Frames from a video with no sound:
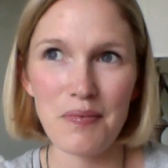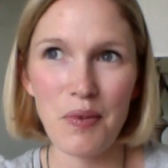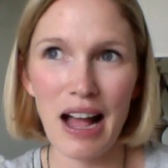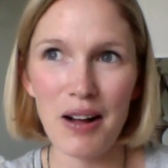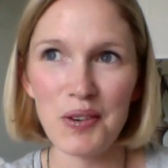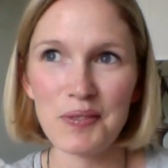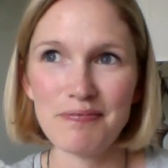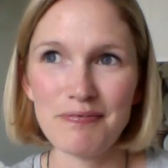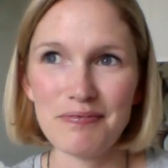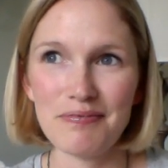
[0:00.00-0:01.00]
Wow.
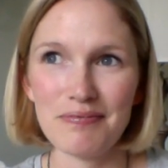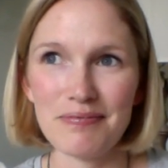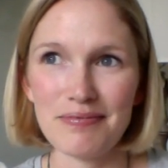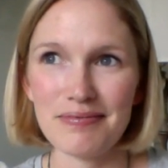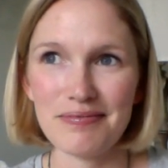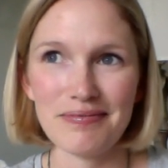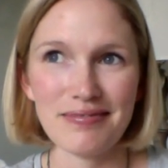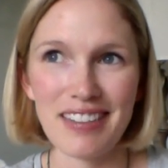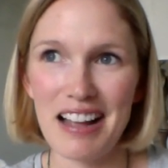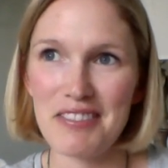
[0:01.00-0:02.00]

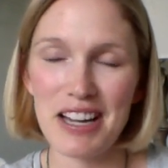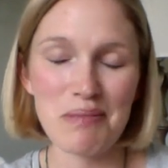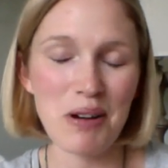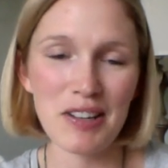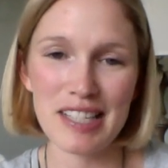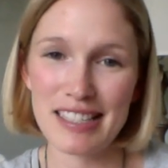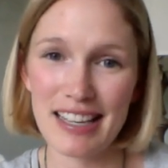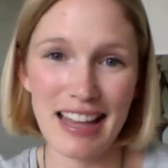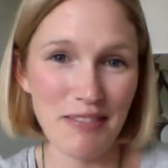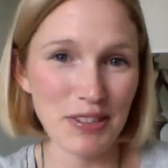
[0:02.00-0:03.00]
I've got to pause and
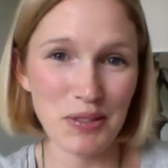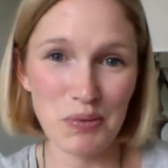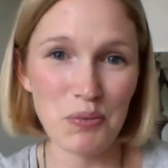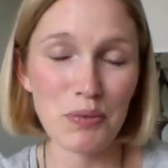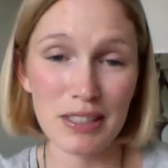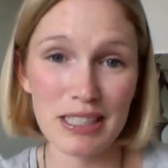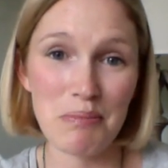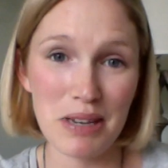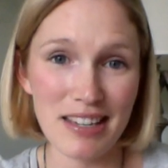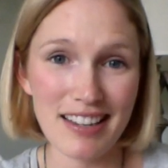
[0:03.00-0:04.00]
say that feels really
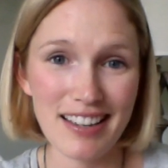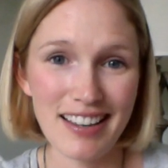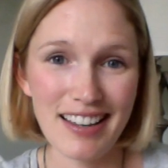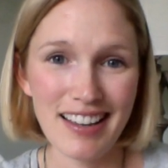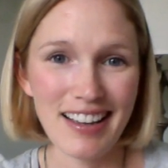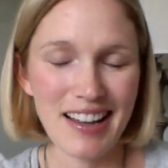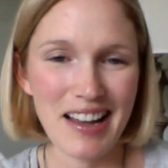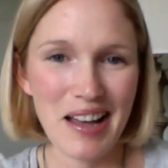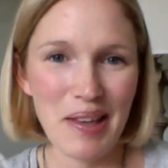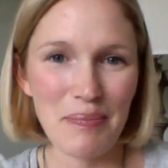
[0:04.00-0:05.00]
big
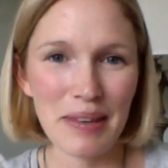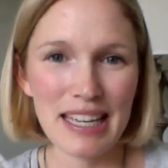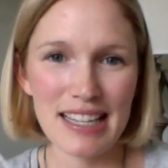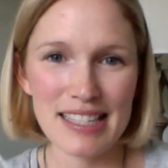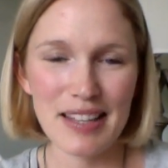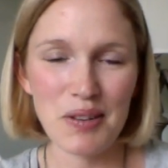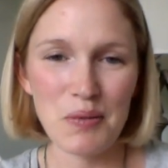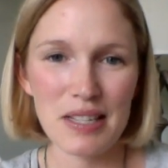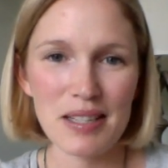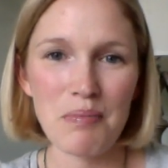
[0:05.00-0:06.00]
because there
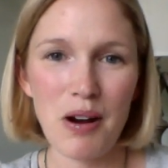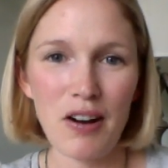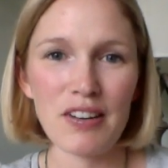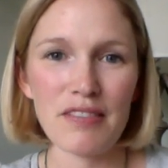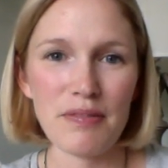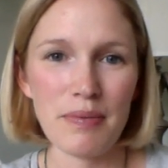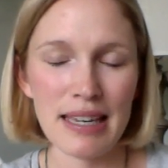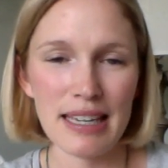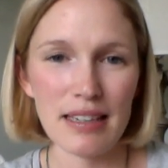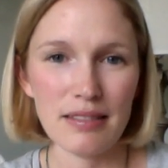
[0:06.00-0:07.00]
was a part of
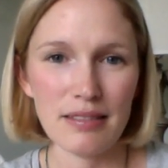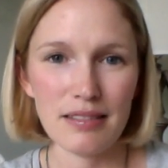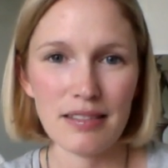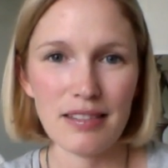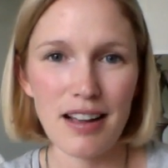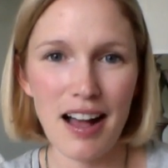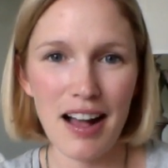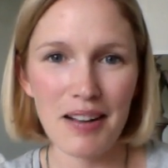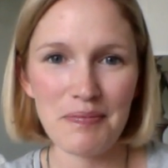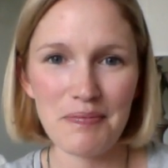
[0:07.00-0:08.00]
me
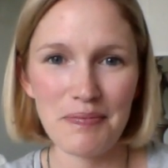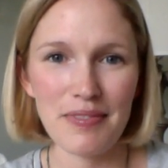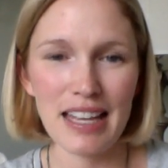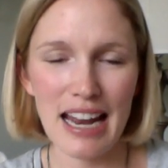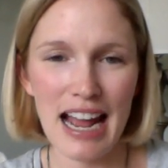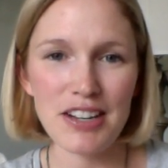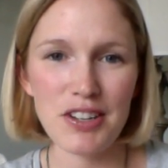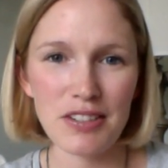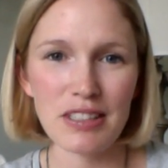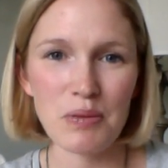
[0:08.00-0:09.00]
that
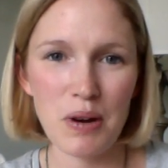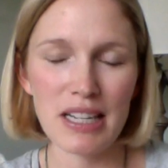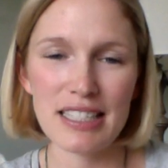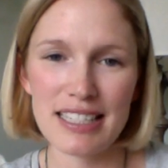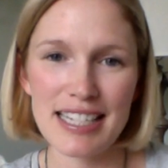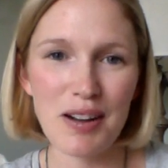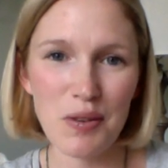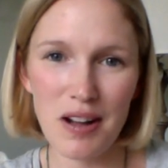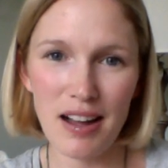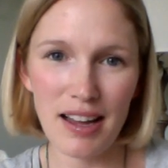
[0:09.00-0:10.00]
actually wanted to tell
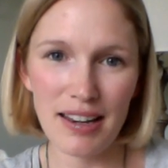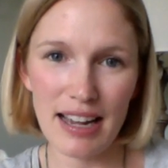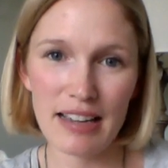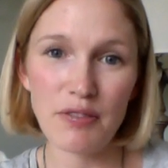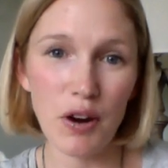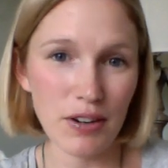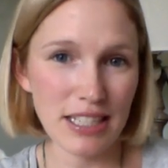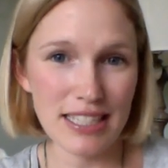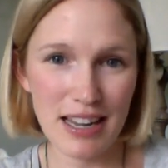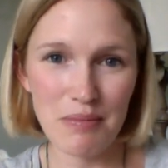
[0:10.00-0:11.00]
God, I have already
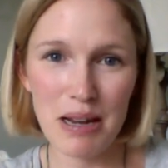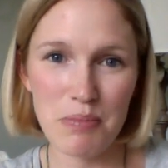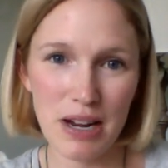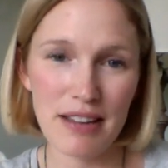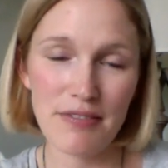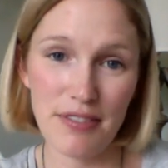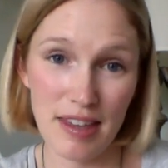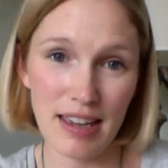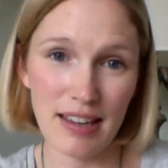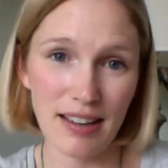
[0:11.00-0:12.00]
done my brave
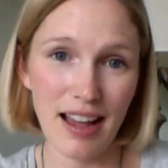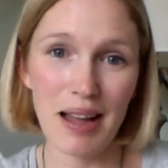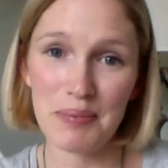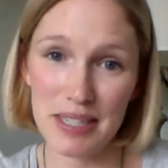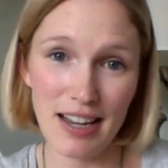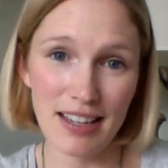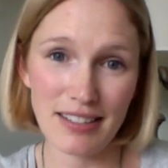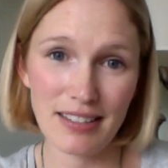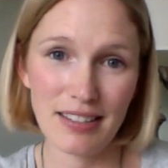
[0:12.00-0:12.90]
thing. I'm done.